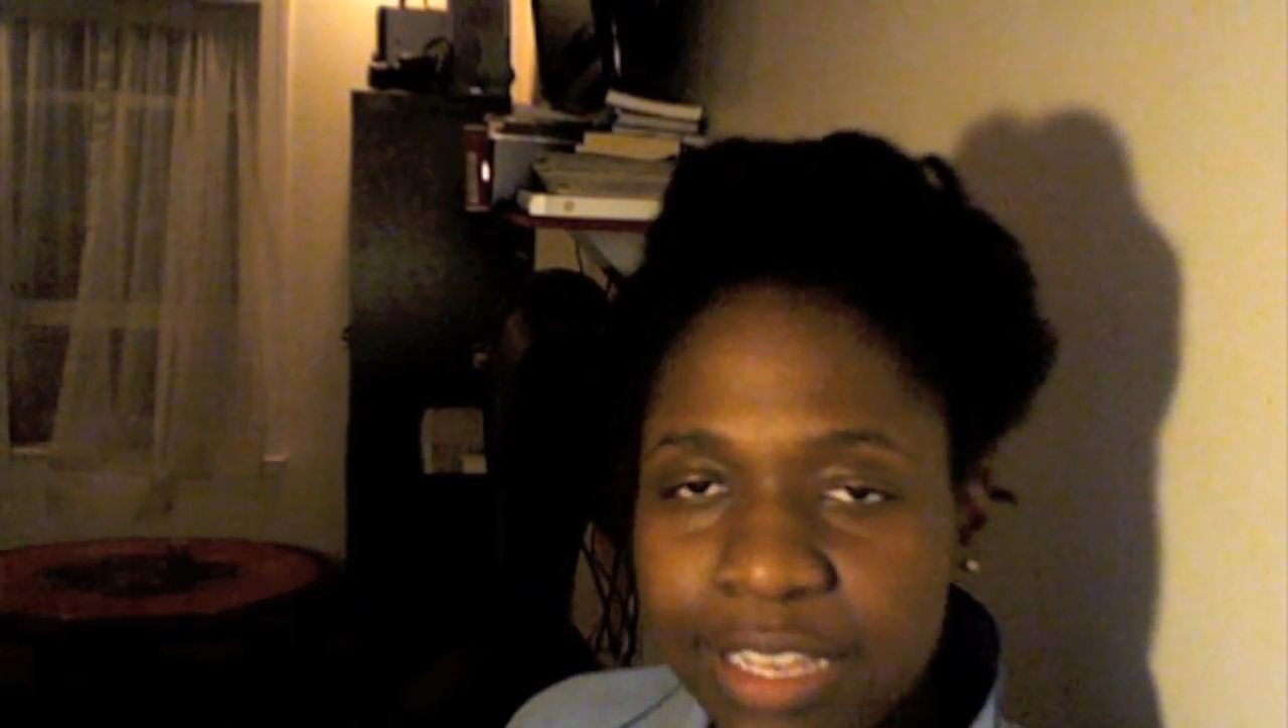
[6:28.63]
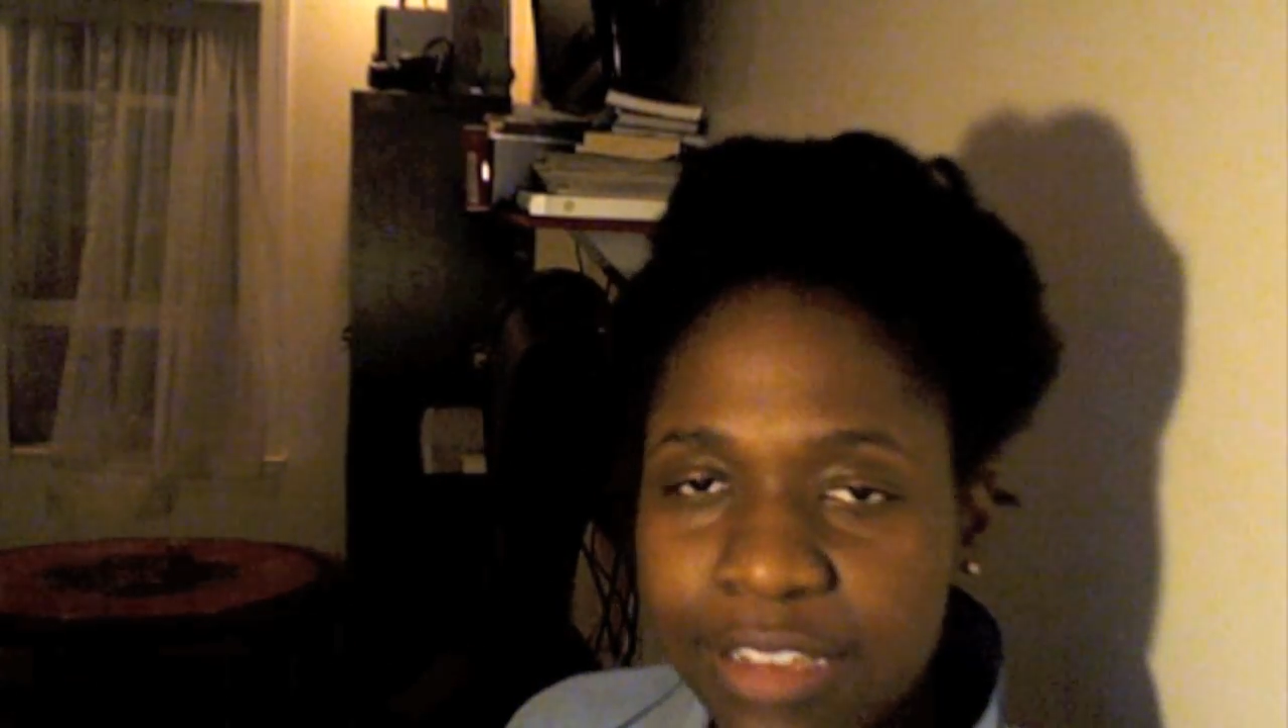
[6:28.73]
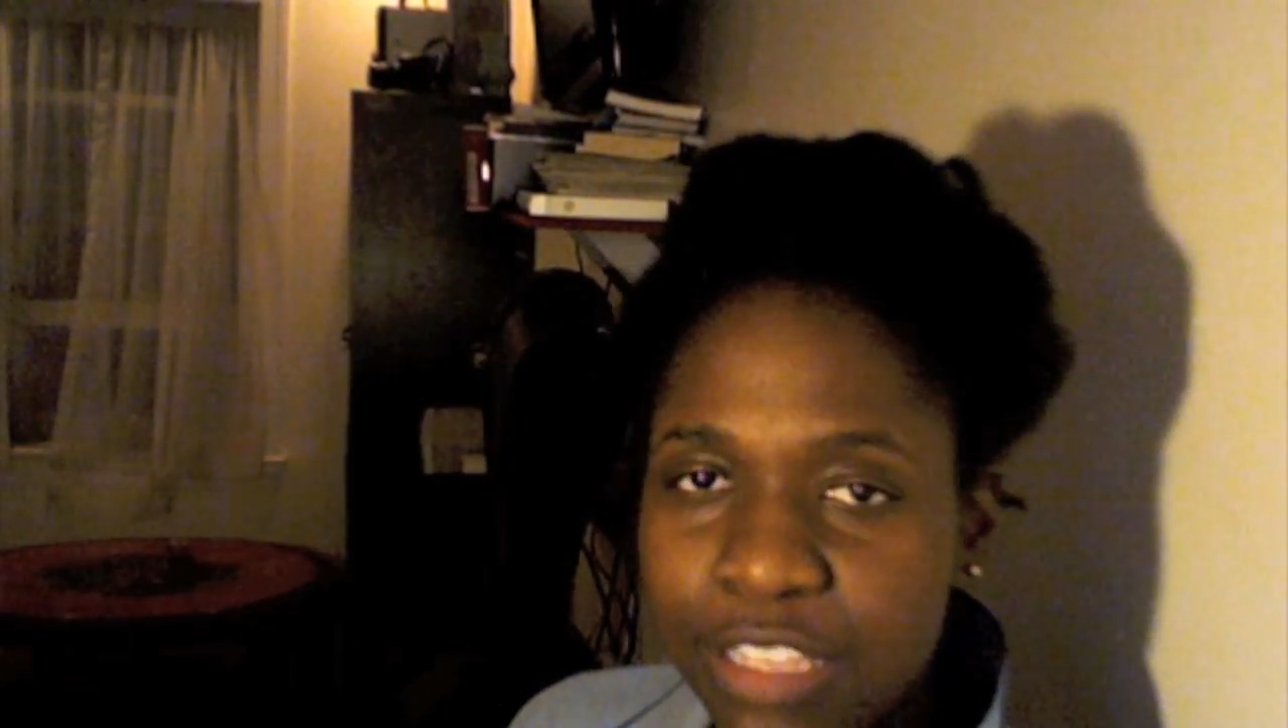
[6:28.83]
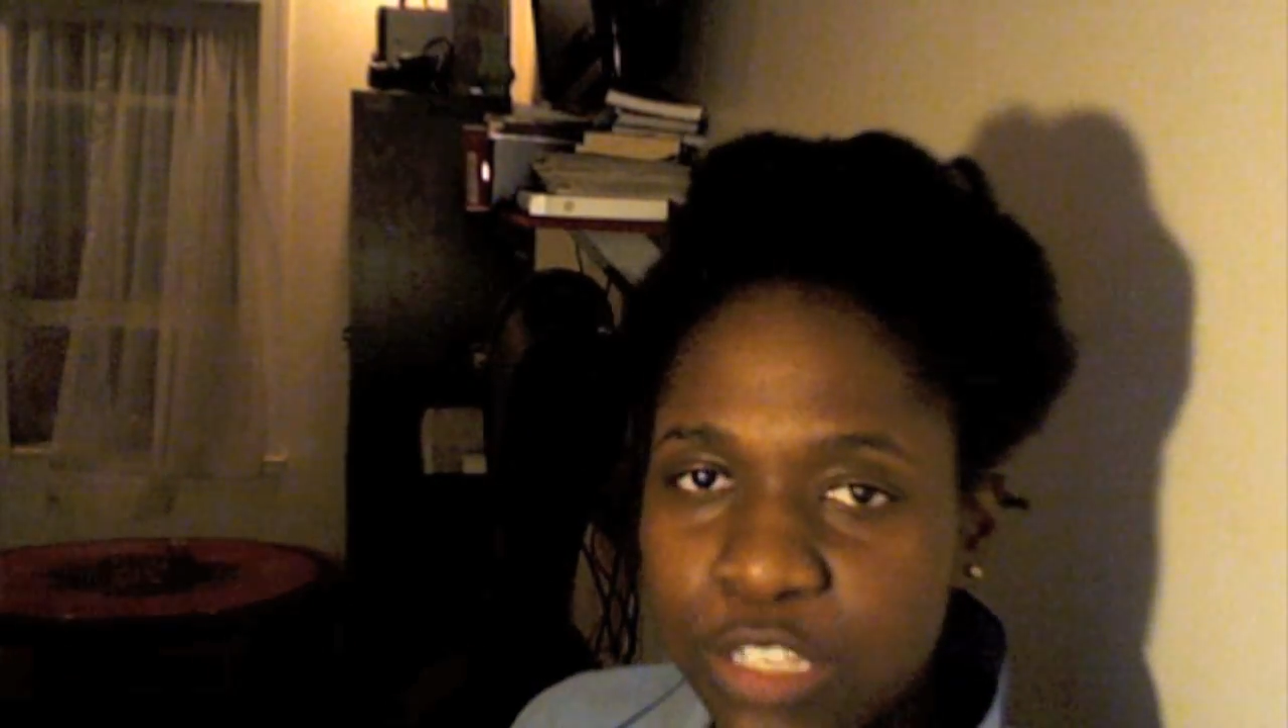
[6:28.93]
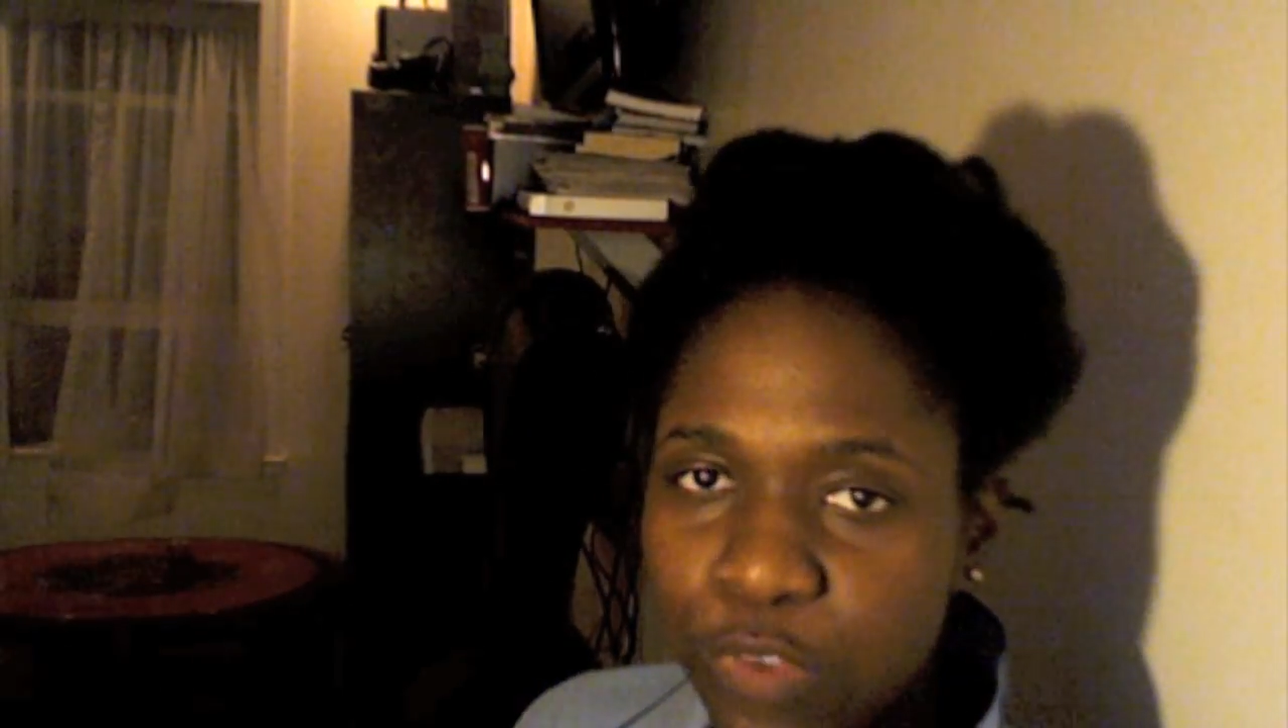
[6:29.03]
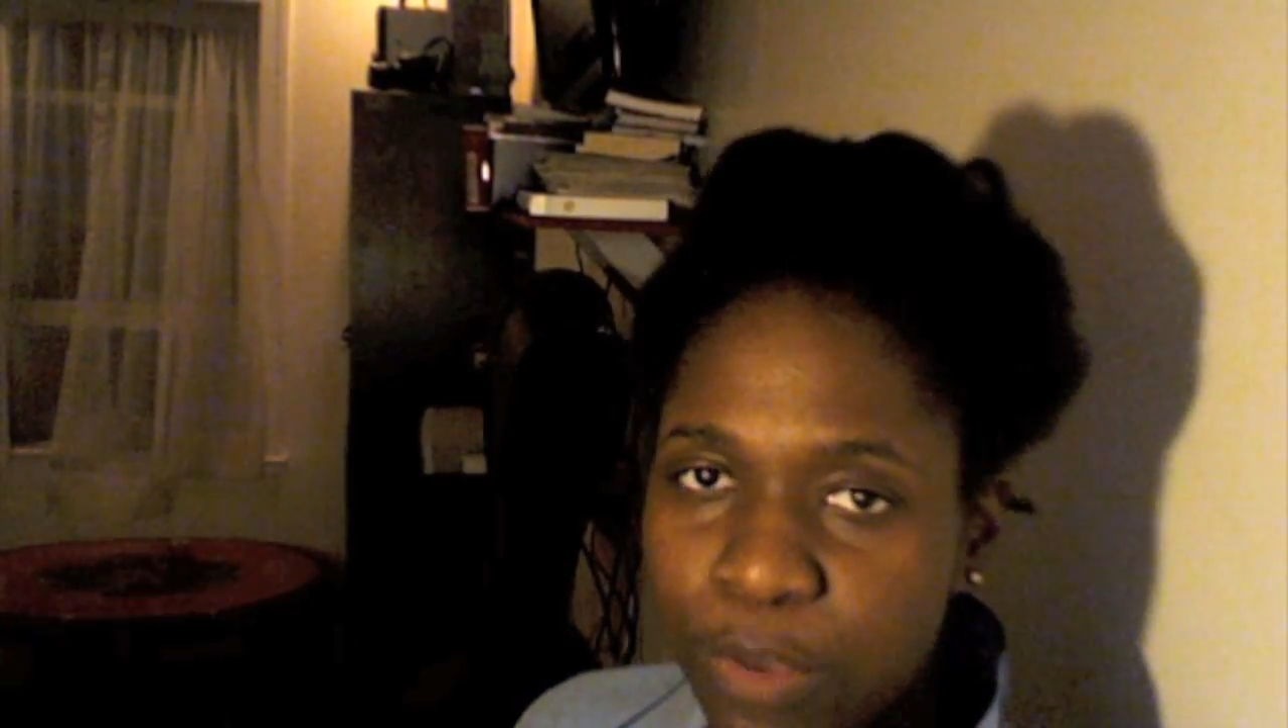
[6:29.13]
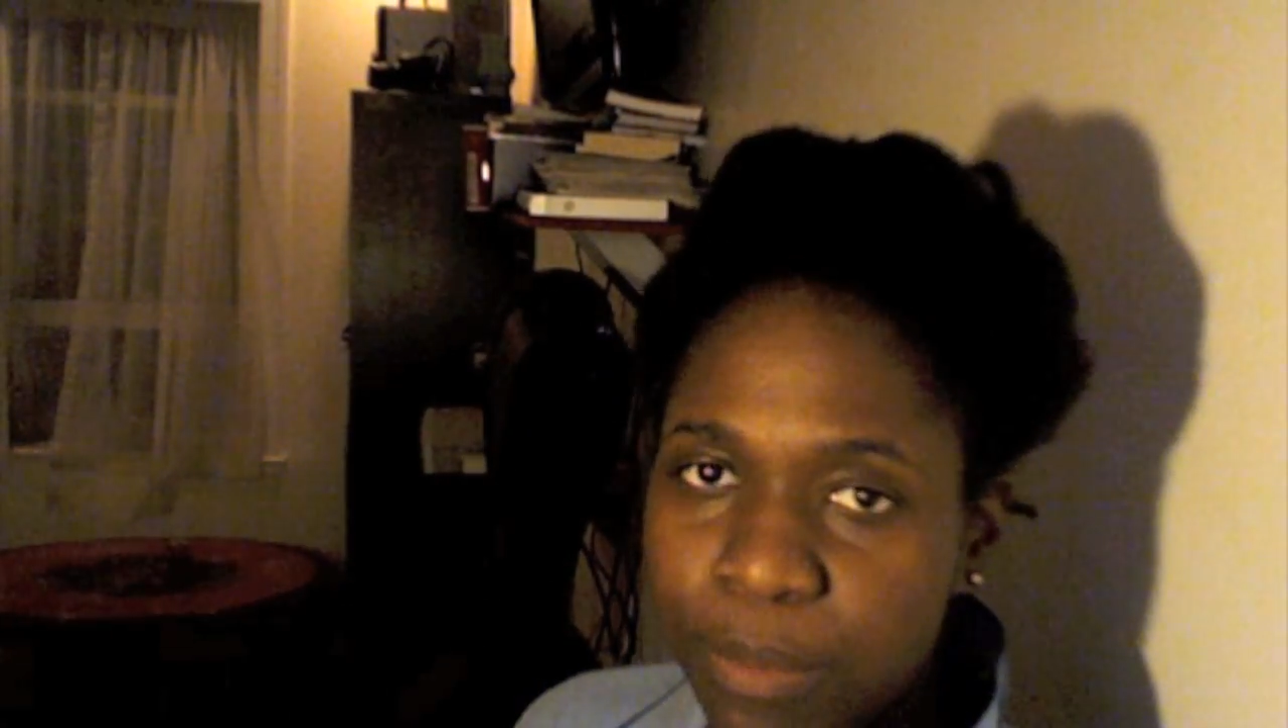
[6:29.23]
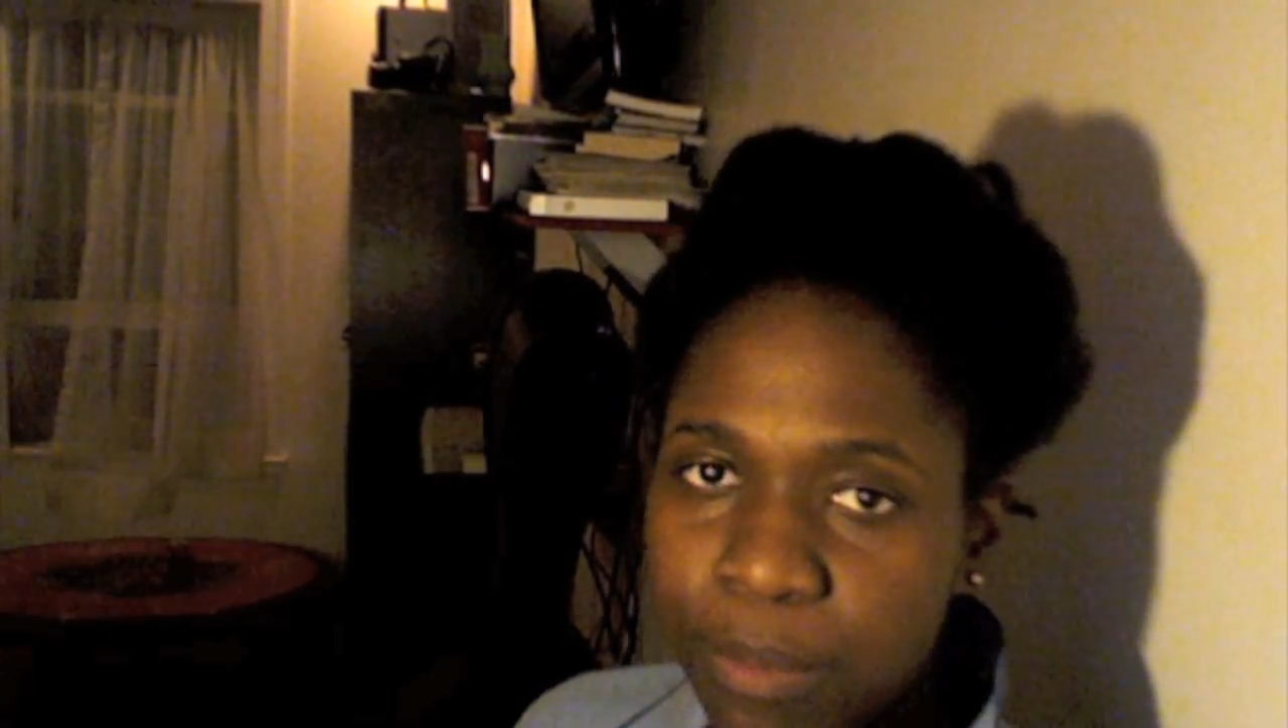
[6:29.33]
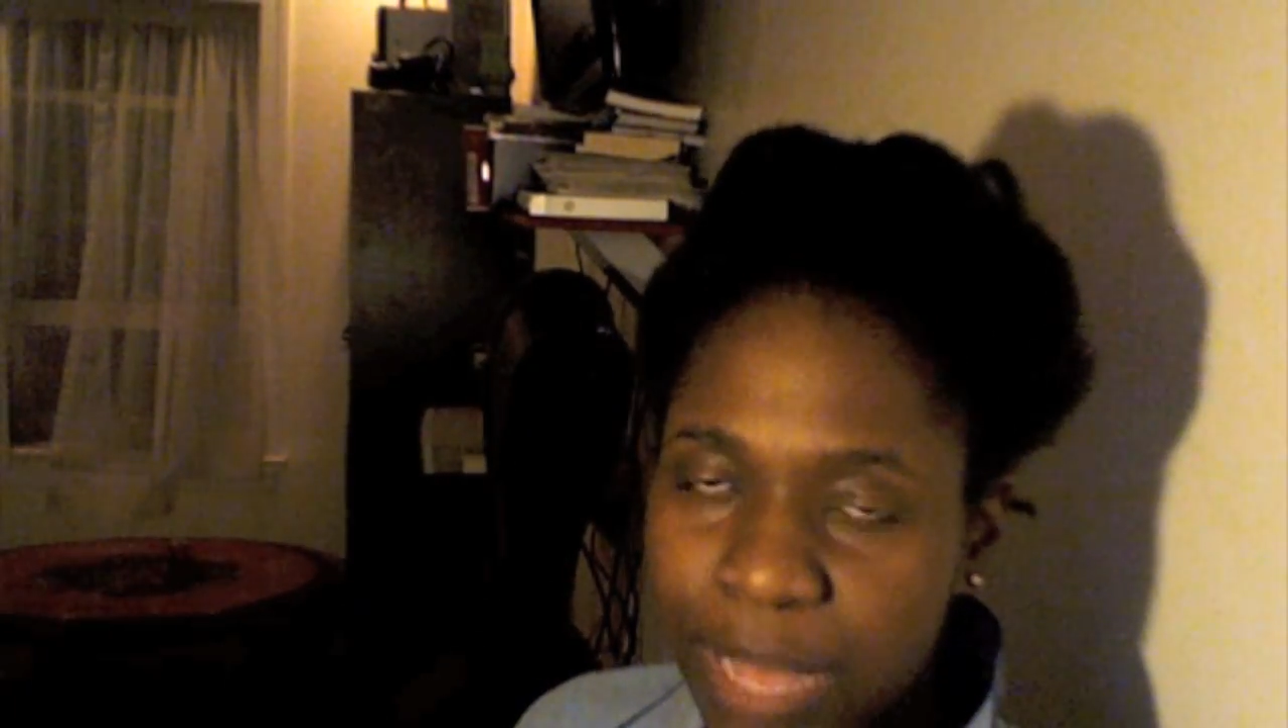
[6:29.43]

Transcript: hear this from